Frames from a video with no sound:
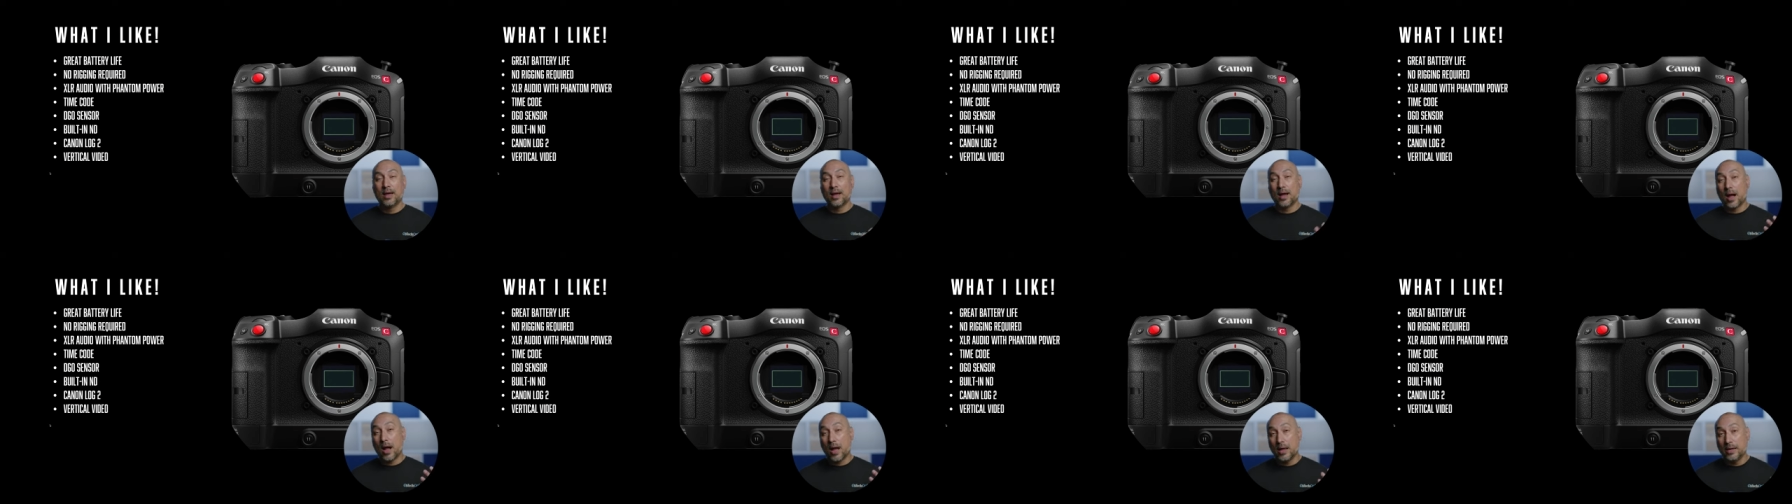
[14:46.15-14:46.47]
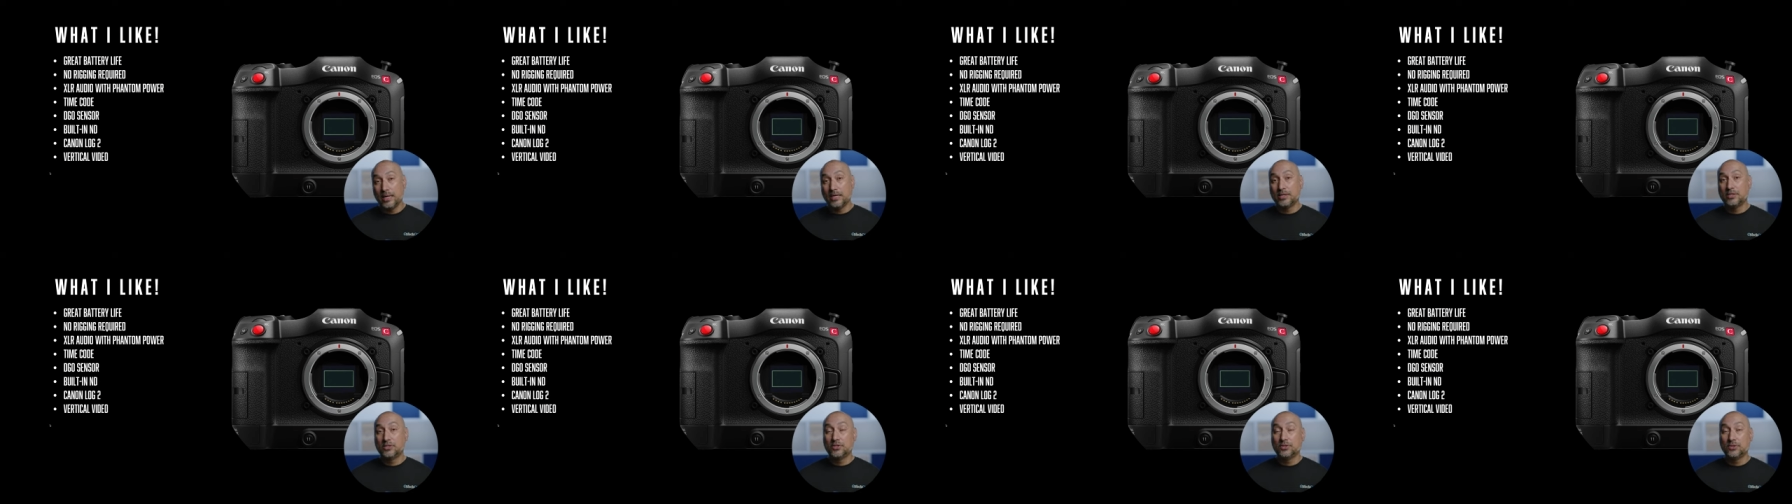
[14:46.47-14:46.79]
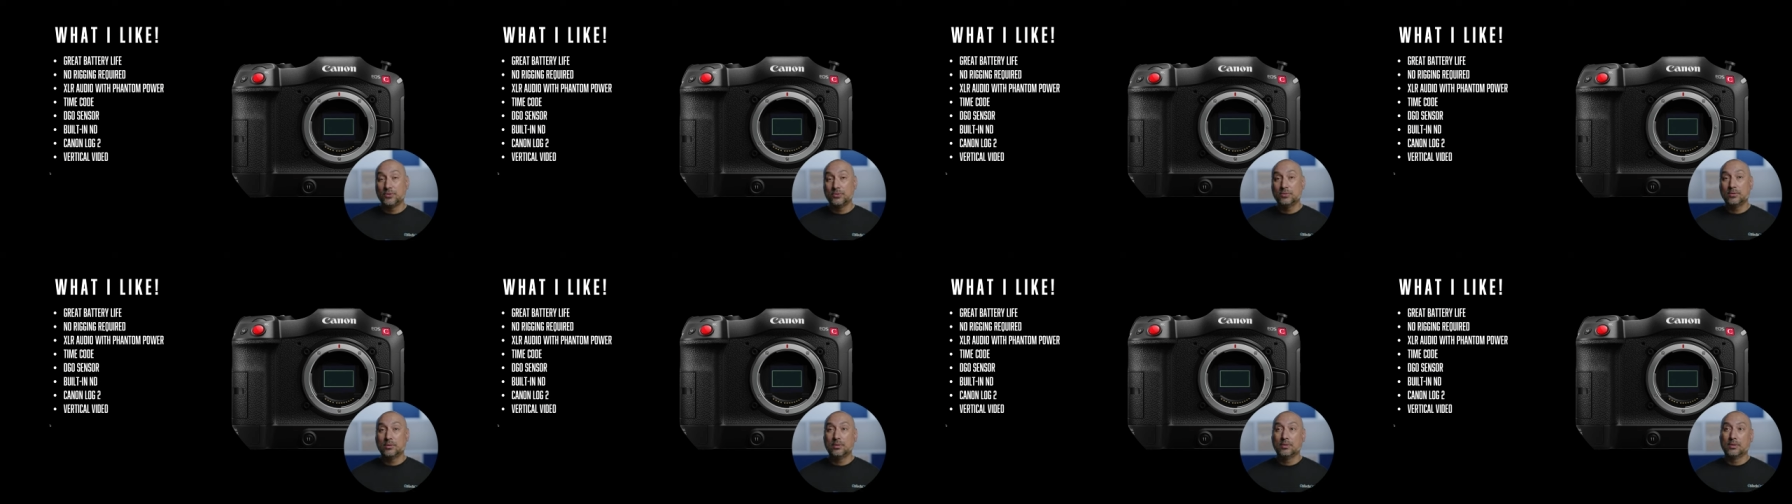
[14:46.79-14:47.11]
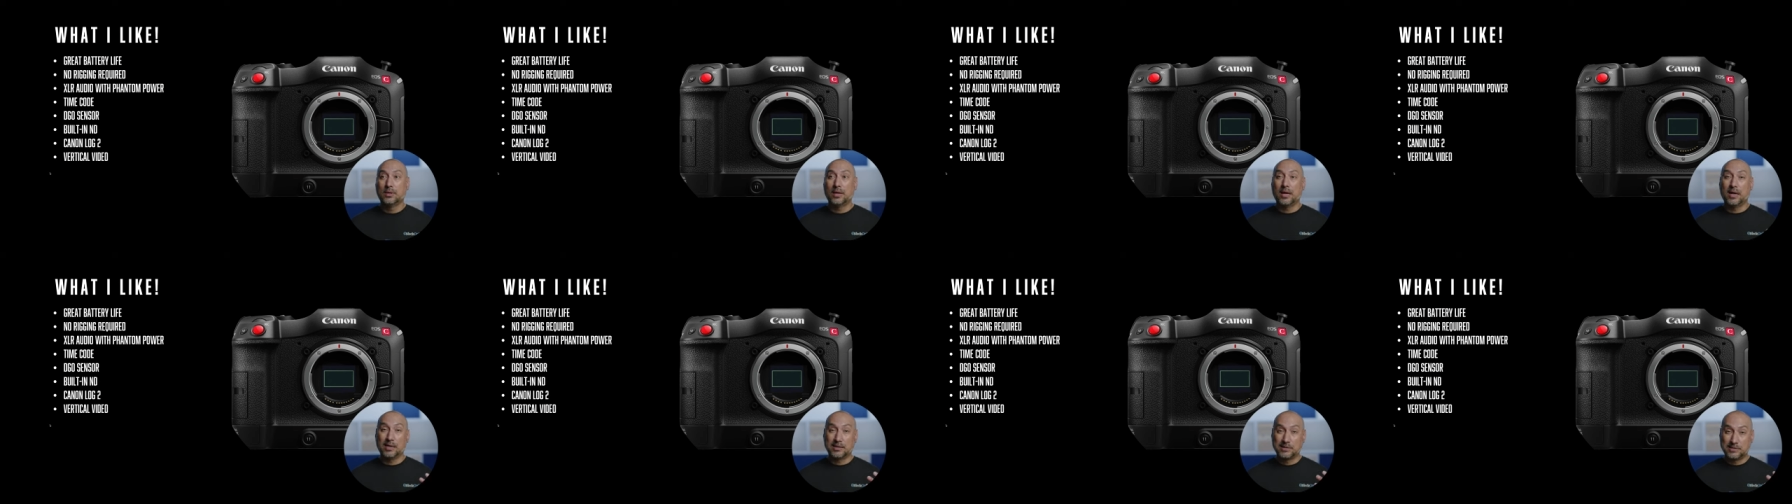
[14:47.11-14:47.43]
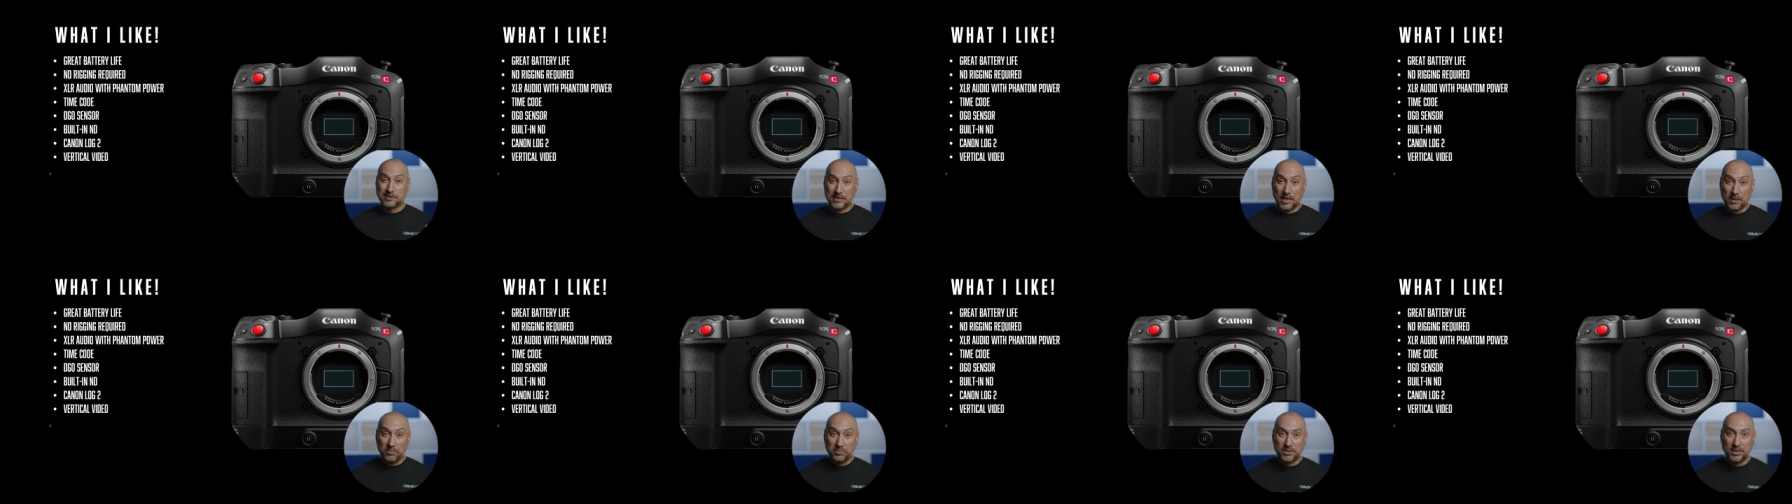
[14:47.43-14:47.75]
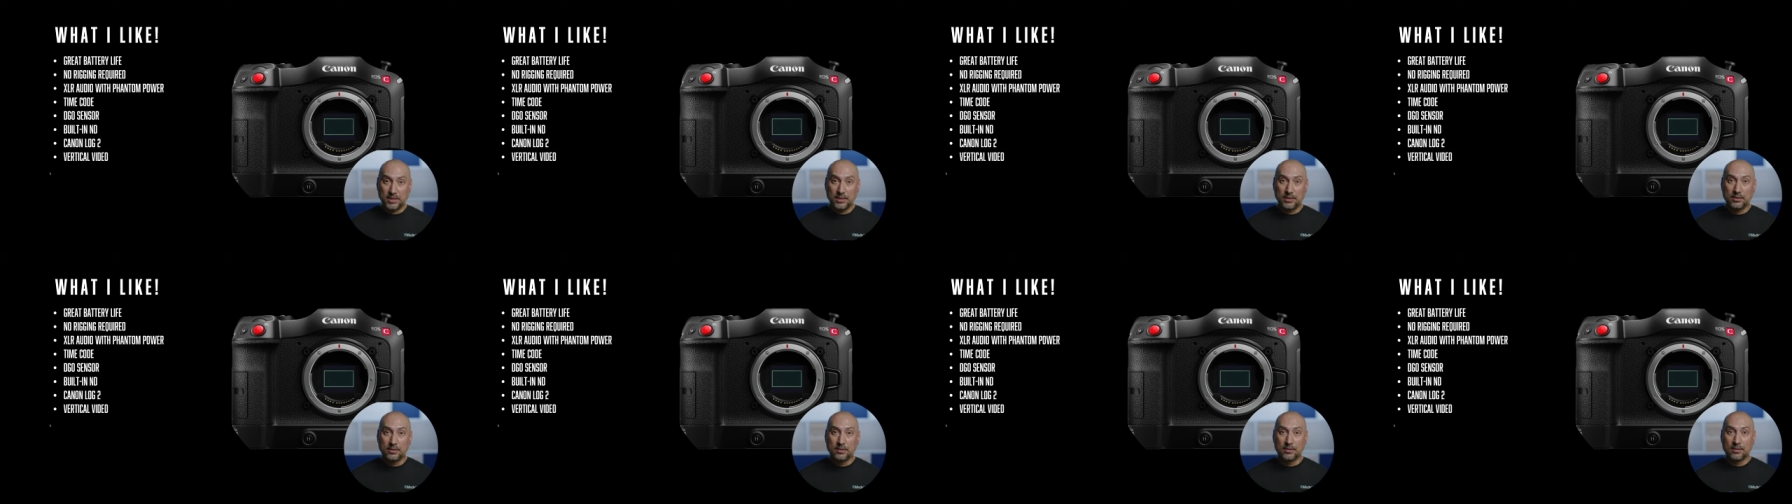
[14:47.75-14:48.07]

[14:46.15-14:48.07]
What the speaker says: I need to accept it